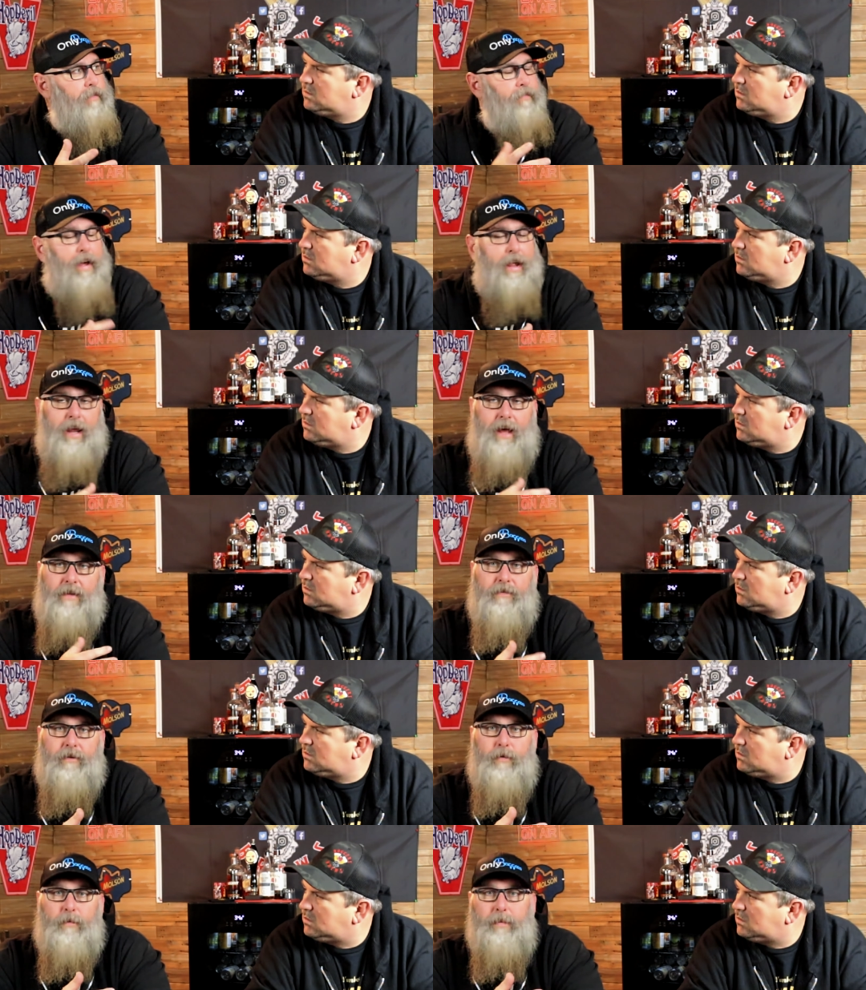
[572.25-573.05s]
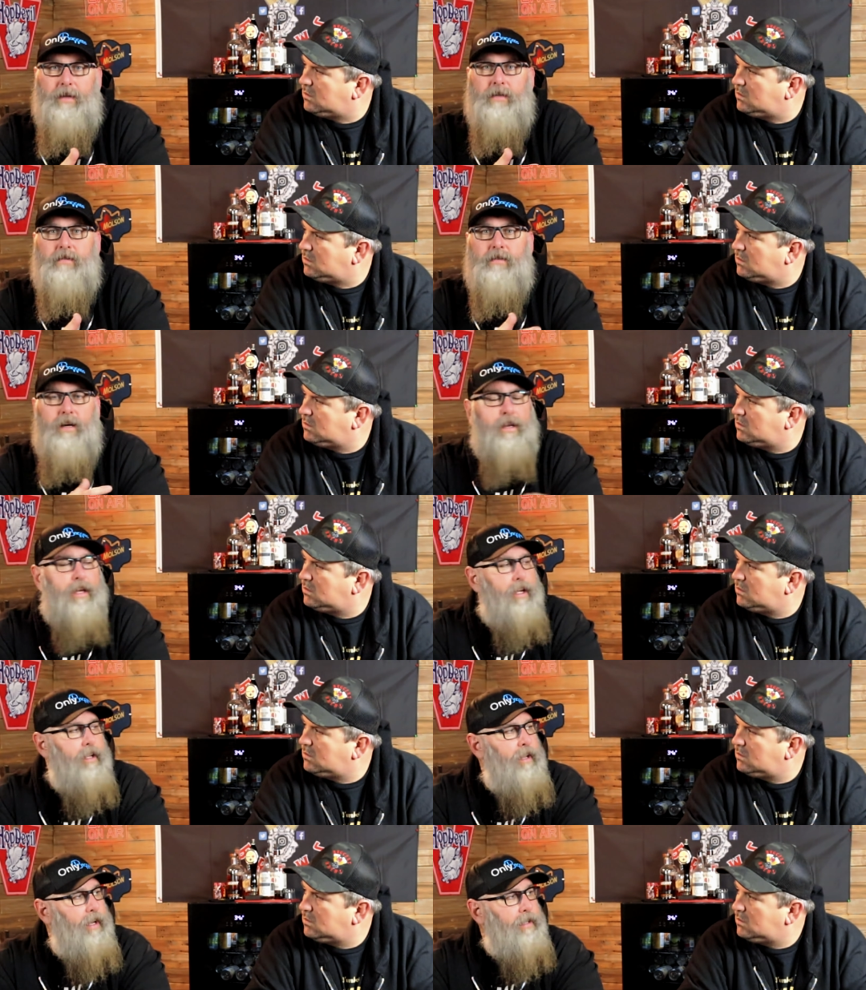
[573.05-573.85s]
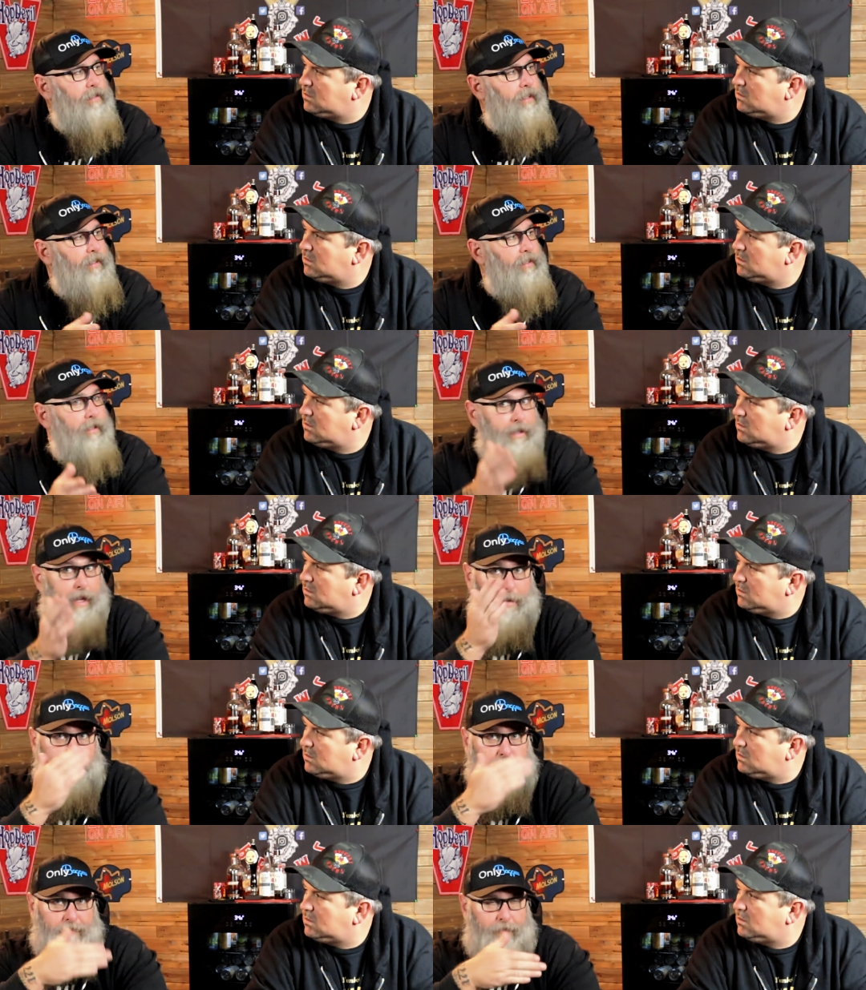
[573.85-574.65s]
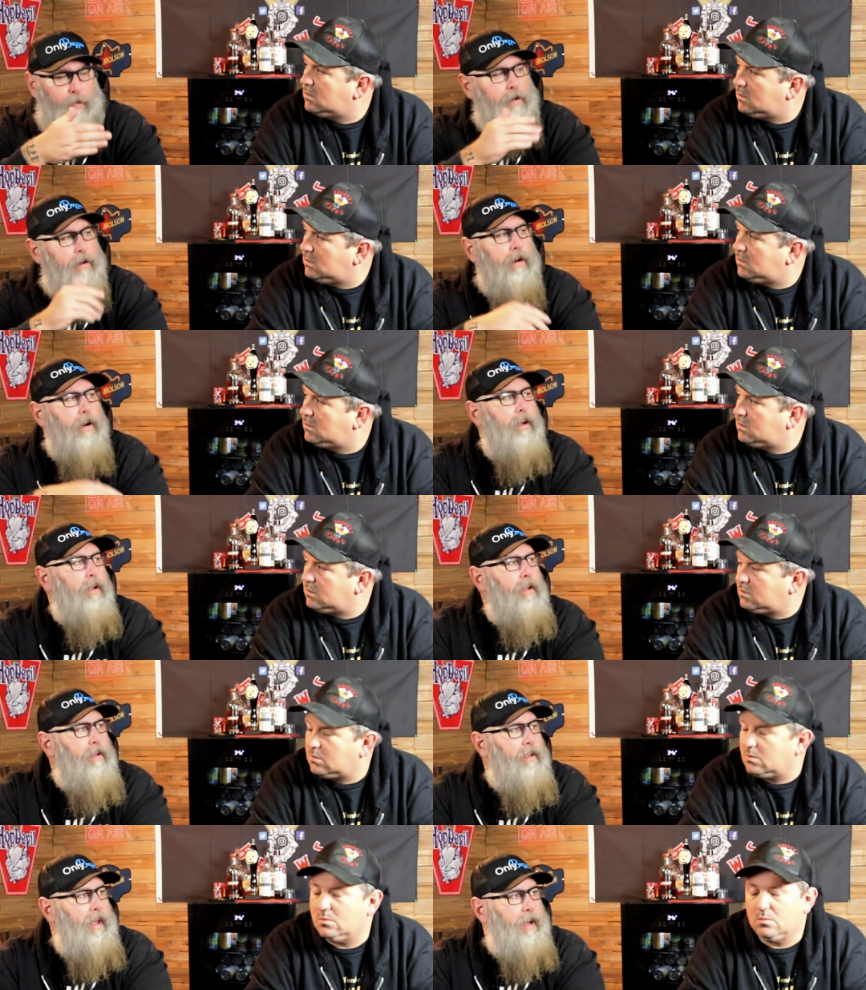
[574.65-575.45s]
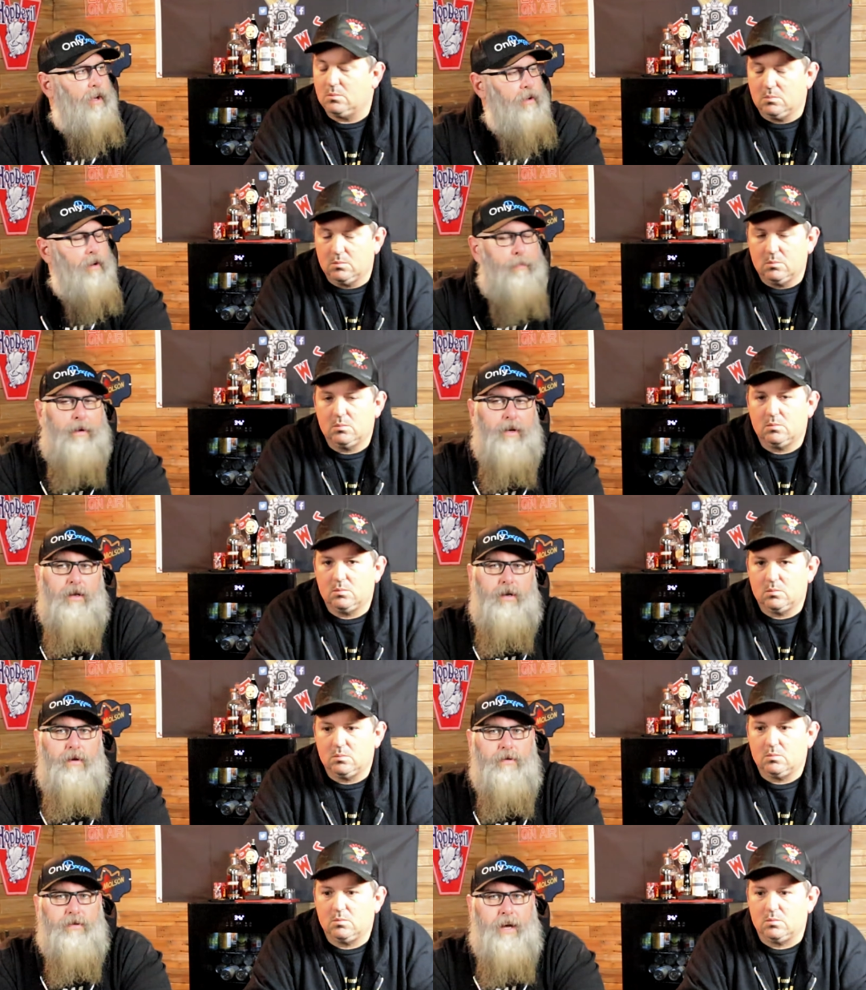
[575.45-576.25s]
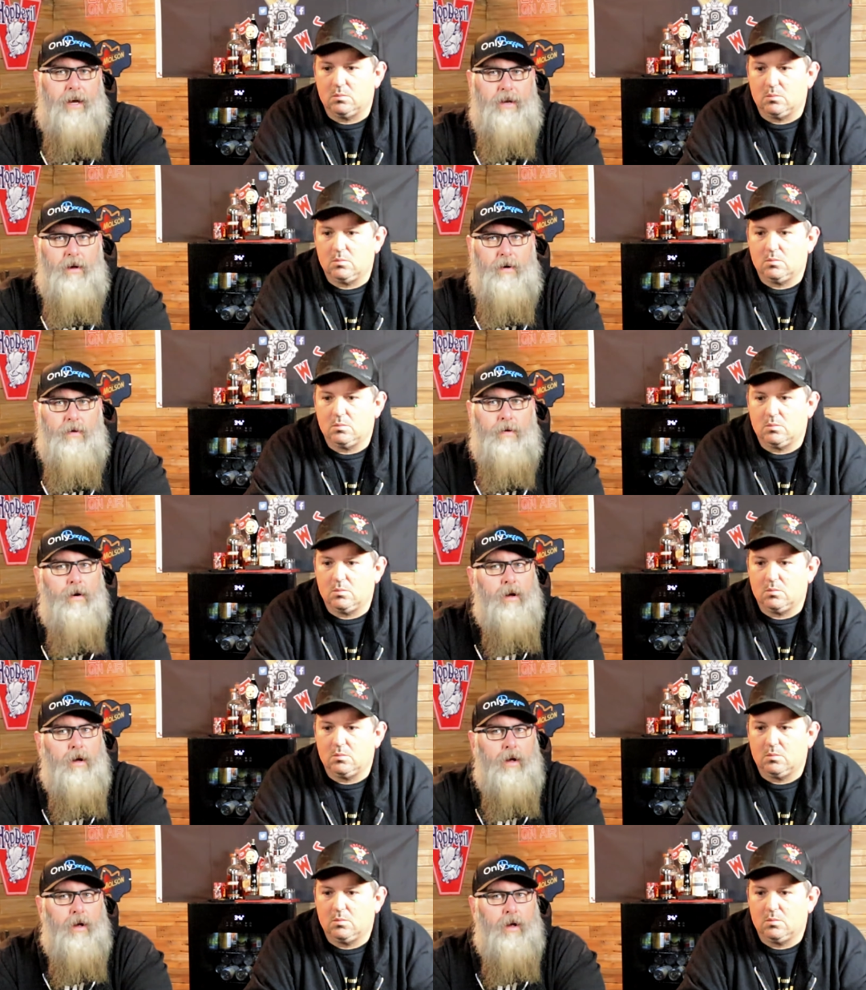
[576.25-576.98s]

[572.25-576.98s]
Speaker 1: event. If it had been sunny and nice like the day before, mm-hmm. it could have been huge. I know.